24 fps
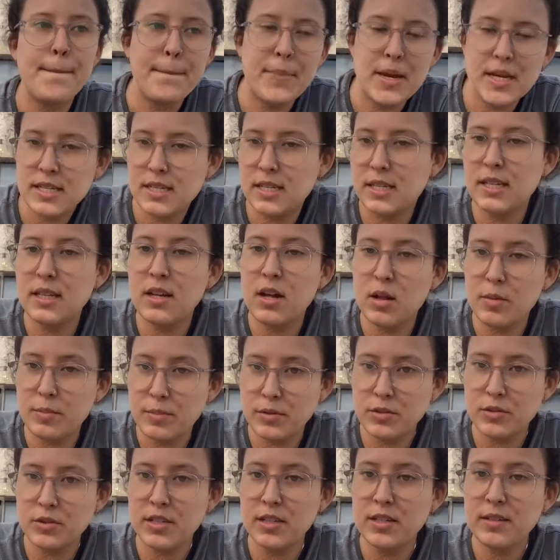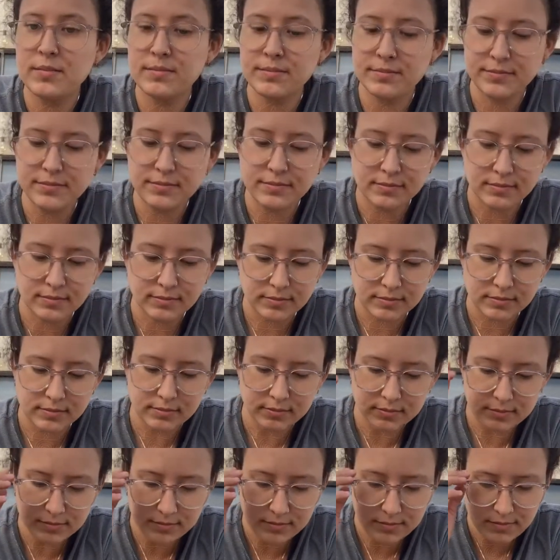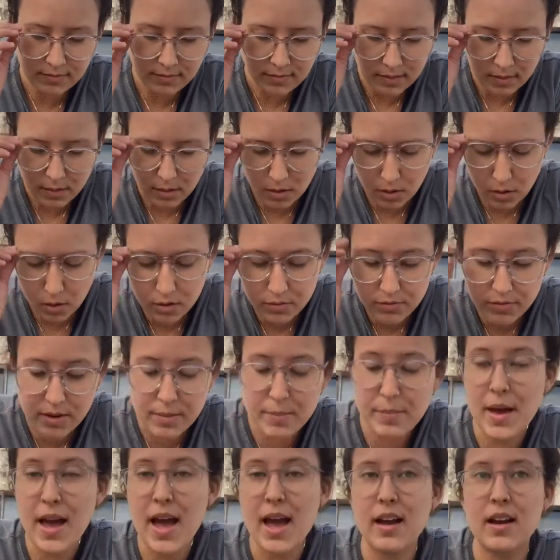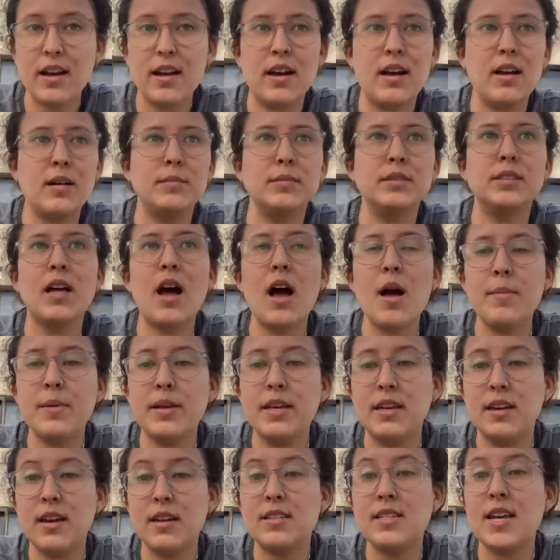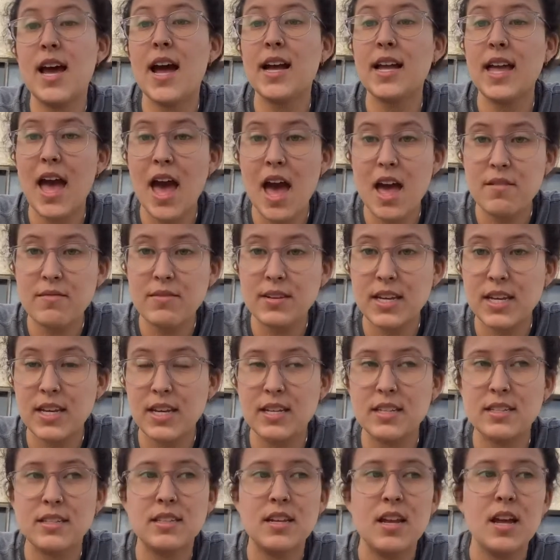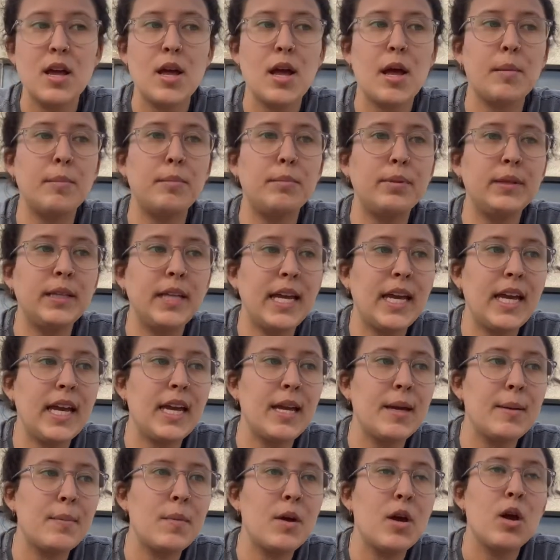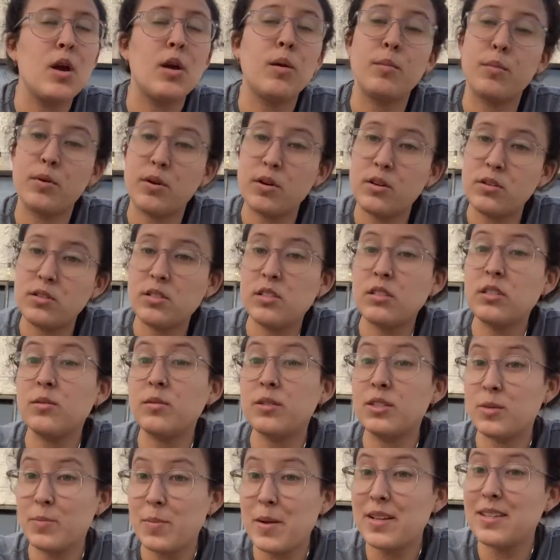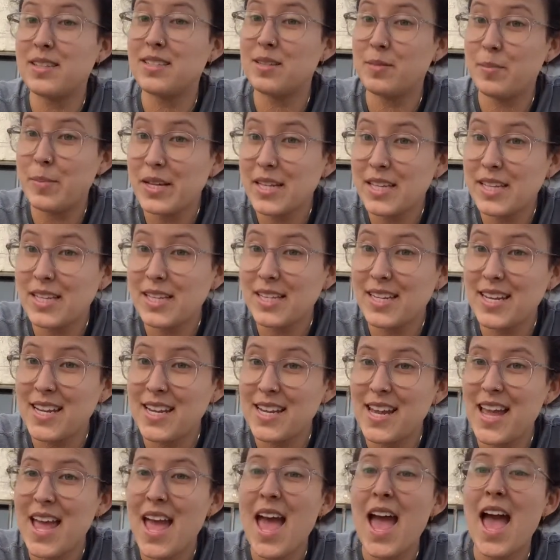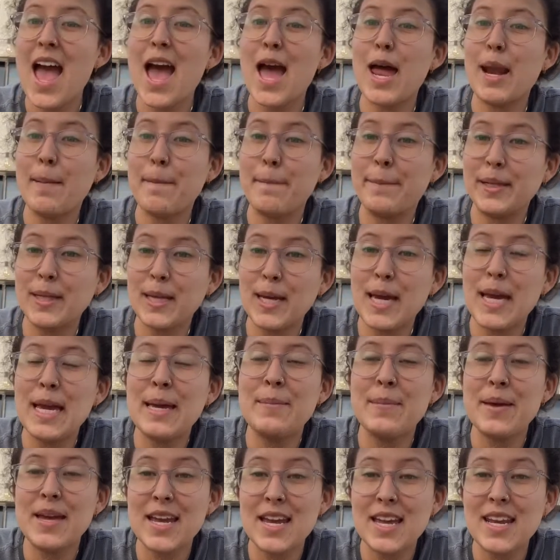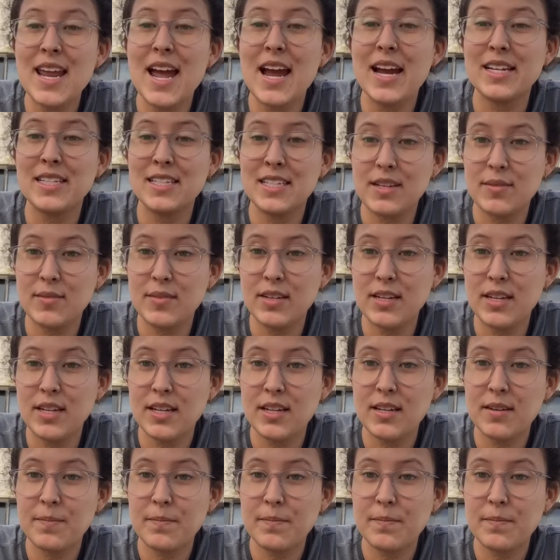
Basically all bullshit. Or fight back, lobby, attack advocates, blame personal responsibility, and blame inactivity.